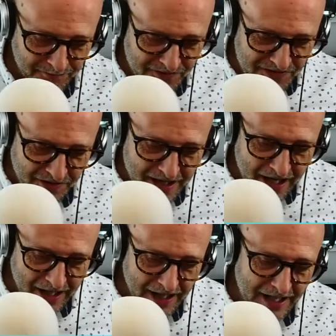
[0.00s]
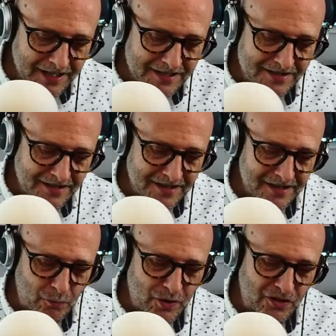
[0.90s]
So yeah, and
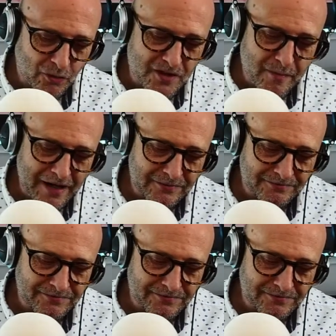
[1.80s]
we talked about,